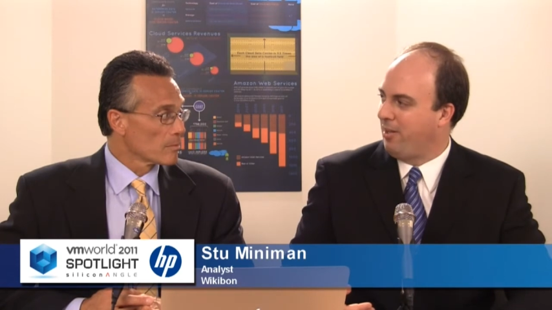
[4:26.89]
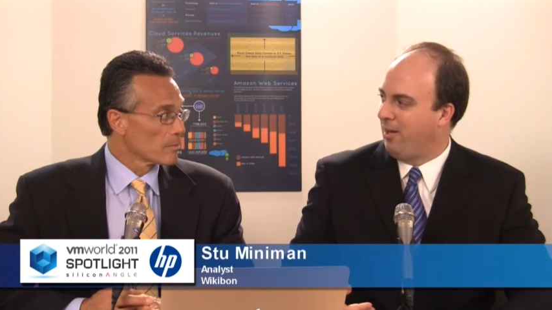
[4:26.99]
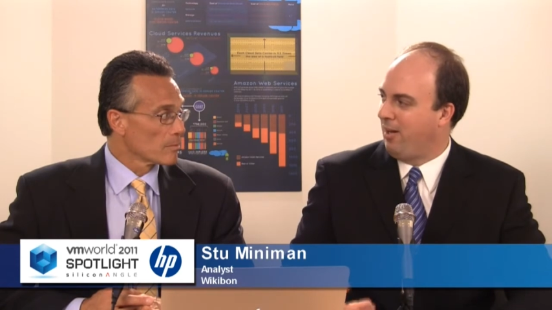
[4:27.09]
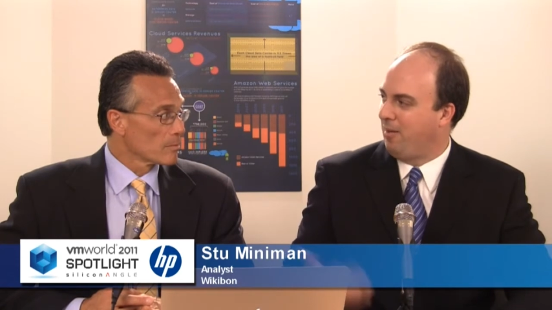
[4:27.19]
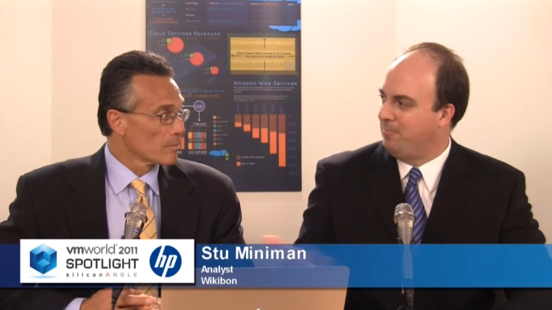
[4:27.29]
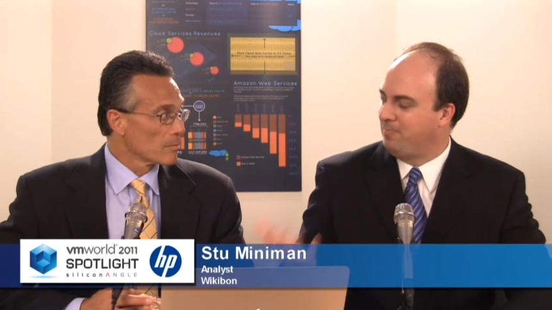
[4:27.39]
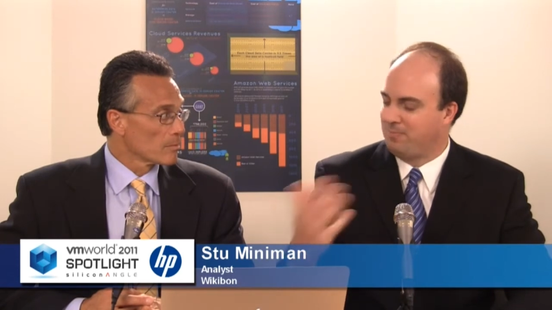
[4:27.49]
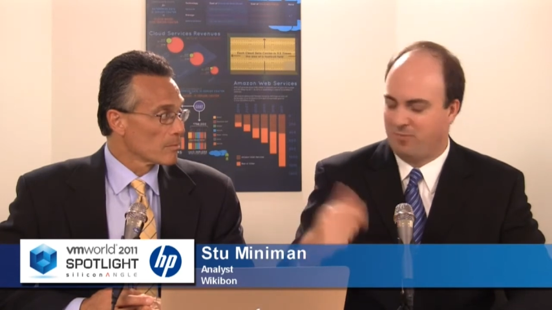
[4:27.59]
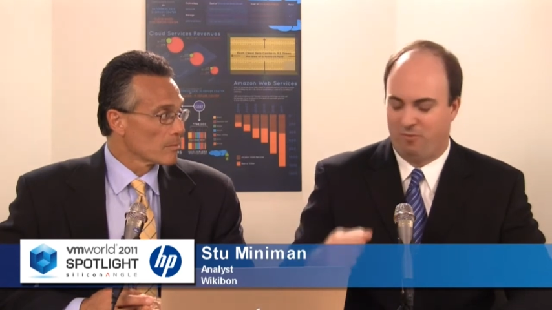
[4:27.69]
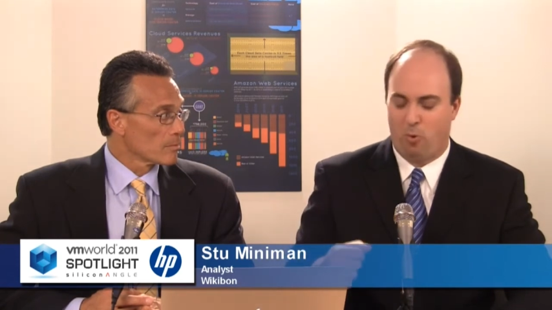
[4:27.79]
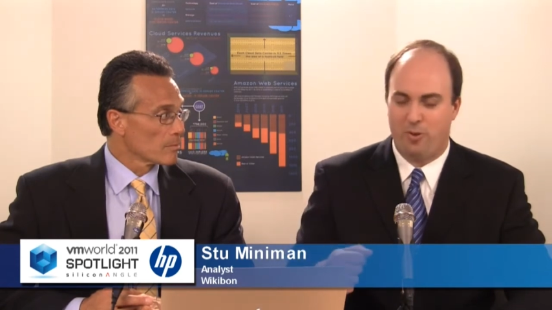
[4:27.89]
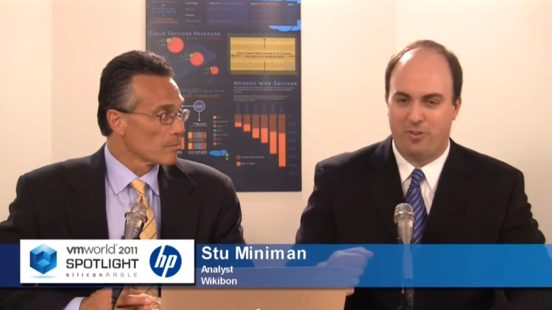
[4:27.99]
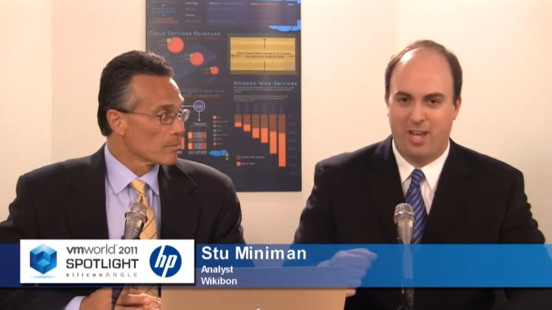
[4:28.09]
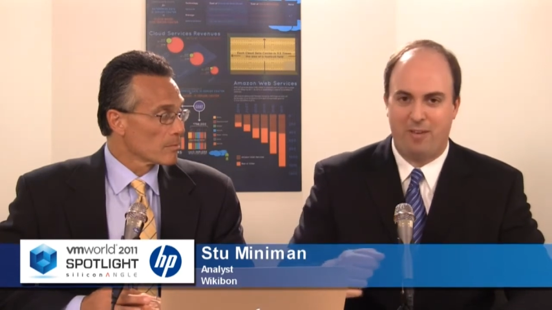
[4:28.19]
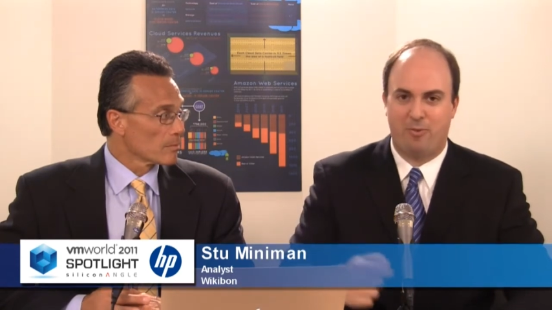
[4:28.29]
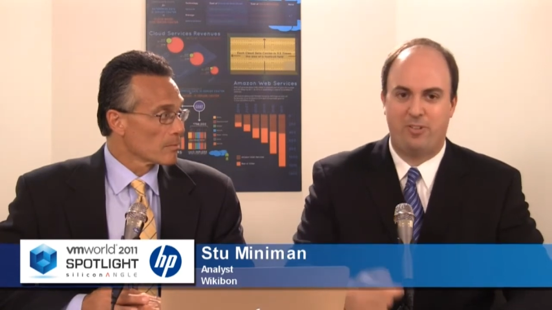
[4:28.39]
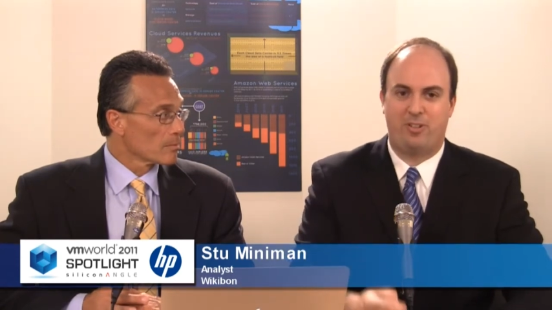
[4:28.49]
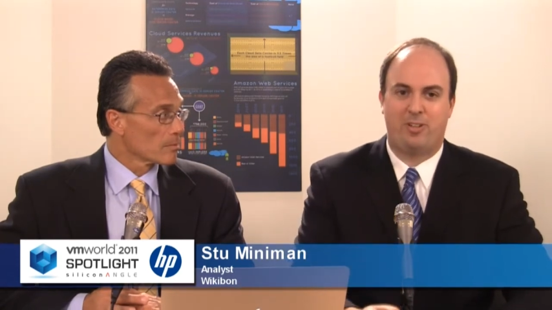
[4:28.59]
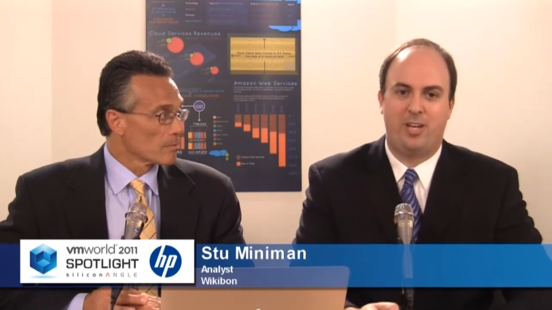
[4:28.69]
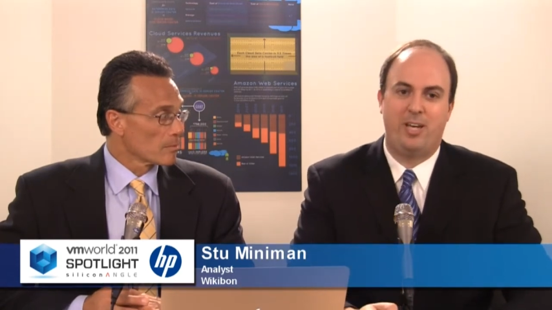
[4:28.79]
Speaker 1: Um, Force 10
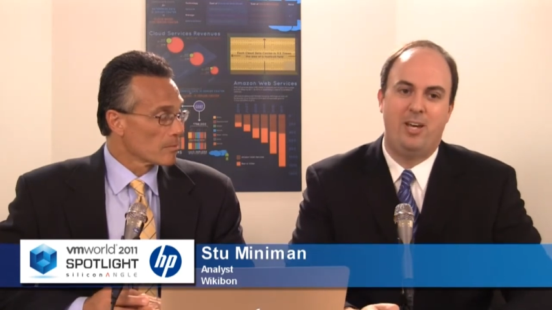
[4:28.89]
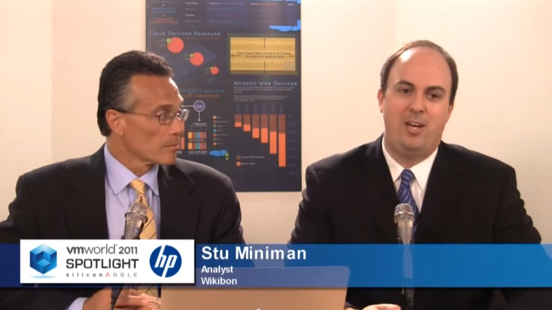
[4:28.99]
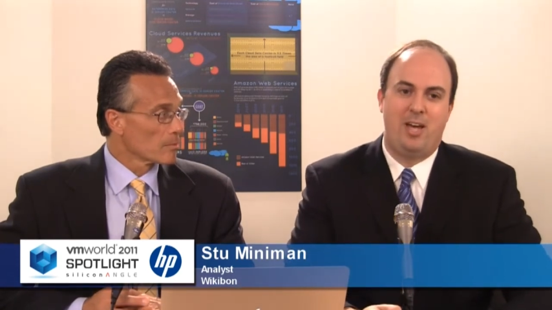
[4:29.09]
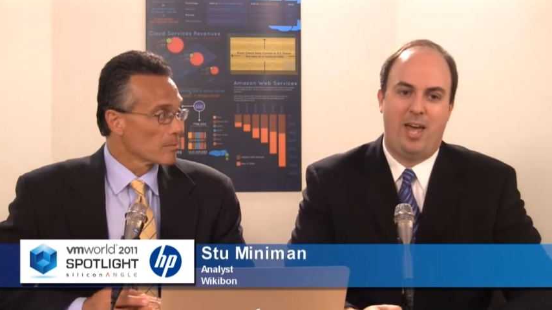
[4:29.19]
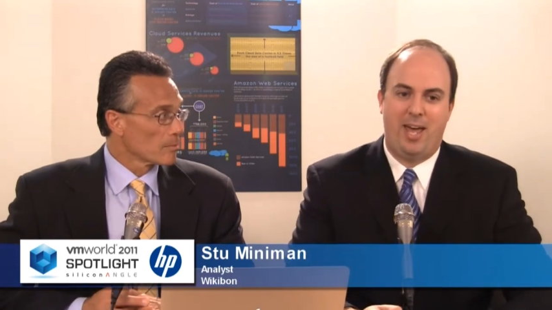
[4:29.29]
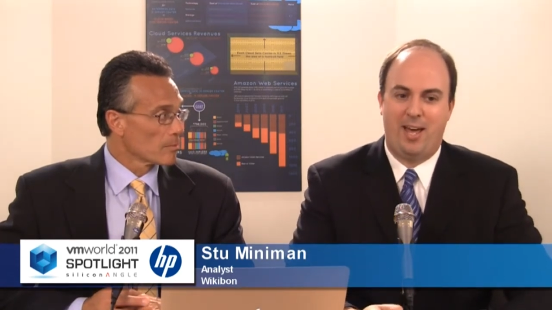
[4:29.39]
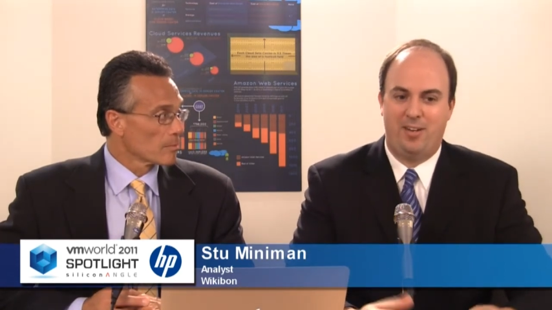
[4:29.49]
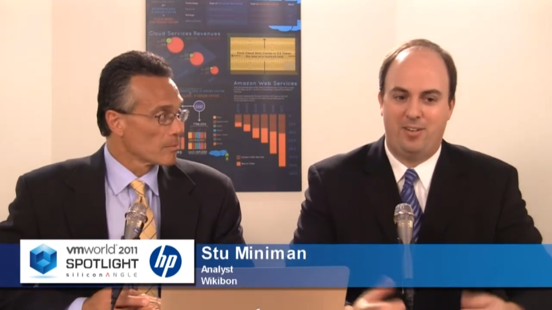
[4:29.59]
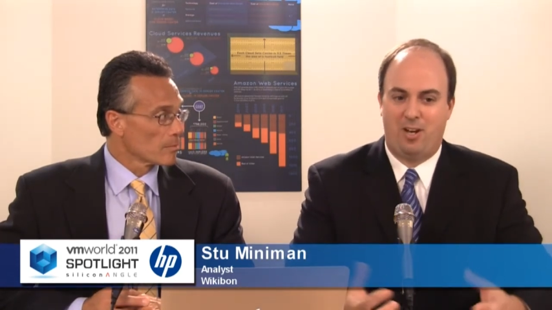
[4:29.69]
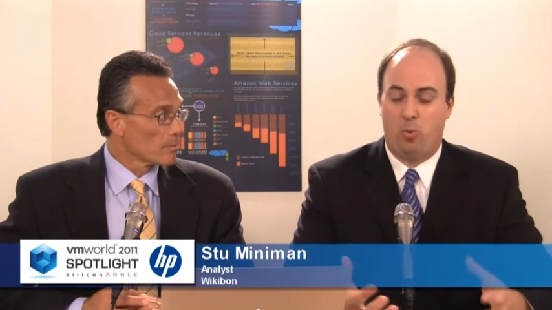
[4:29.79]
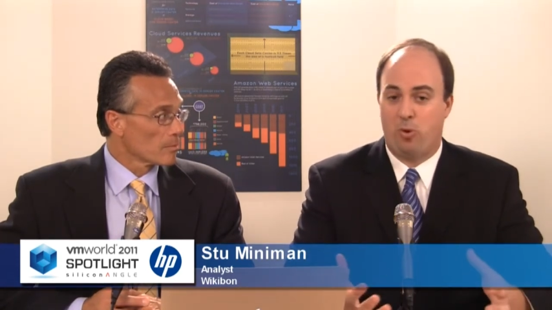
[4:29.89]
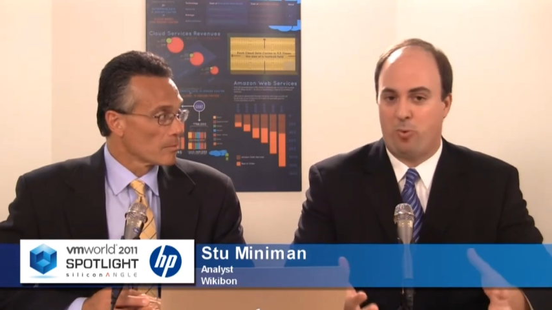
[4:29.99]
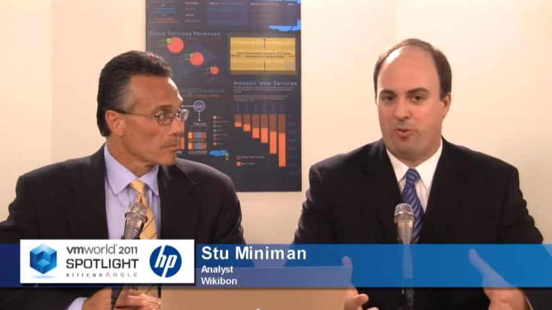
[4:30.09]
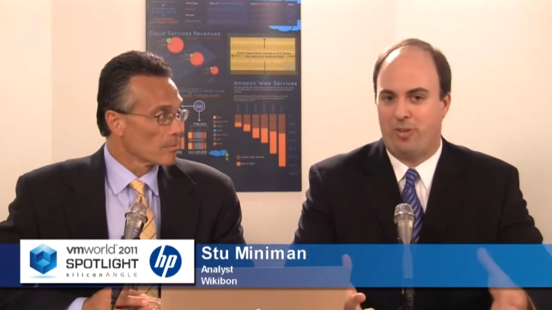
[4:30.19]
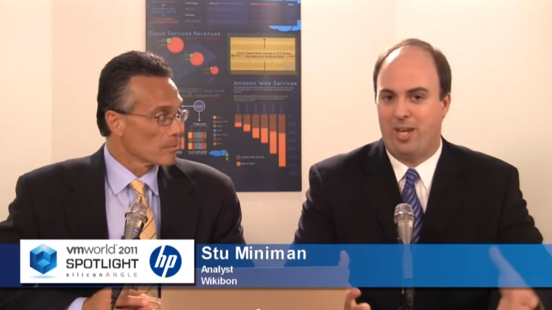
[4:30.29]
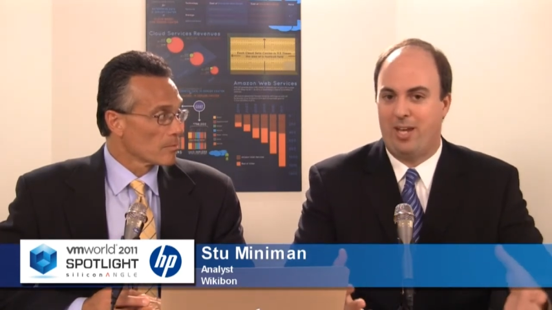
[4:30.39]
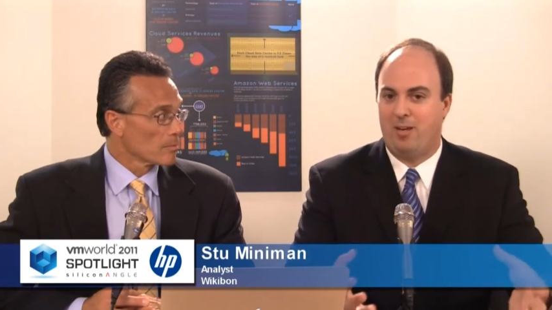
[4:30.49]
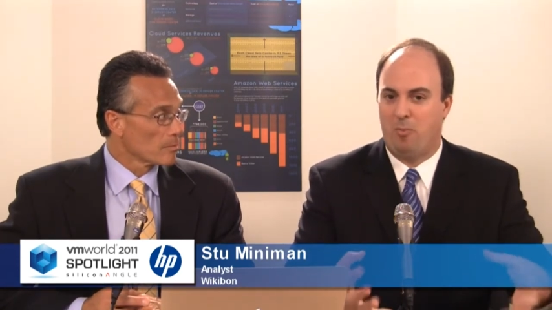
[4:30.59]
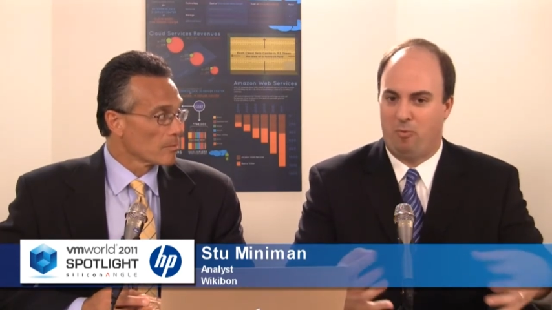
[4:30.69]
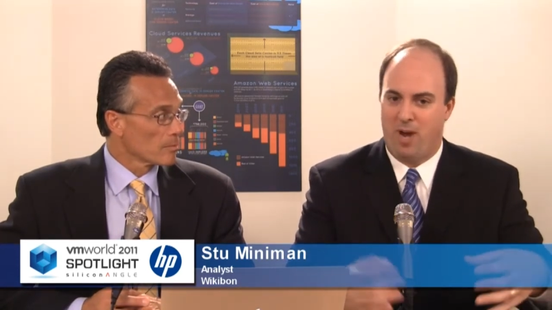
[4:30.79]
recently, and uh, we're, we're,
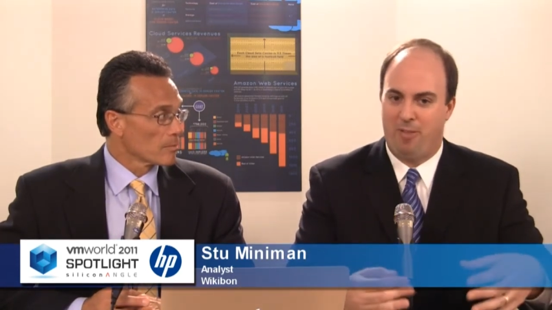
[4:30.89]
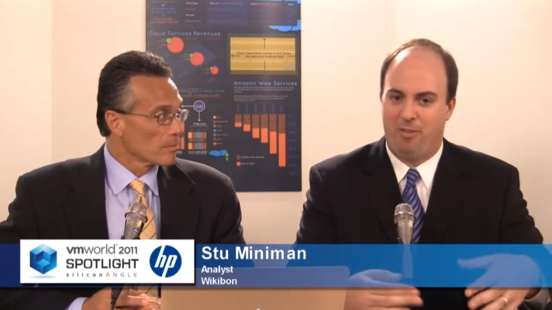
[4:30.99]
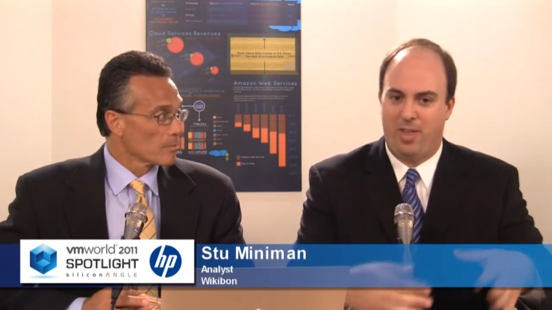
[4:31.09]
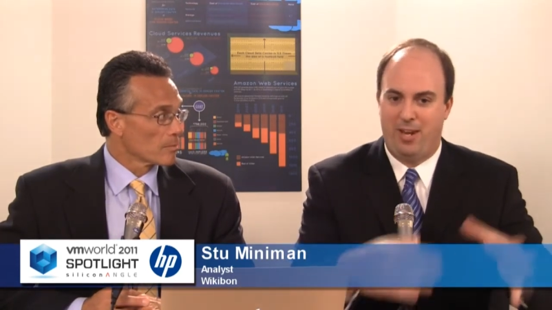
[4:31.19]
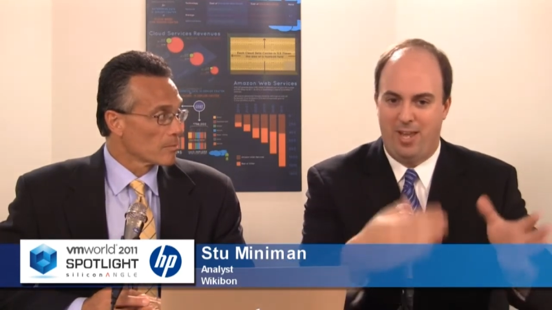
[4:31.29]
seeing rather than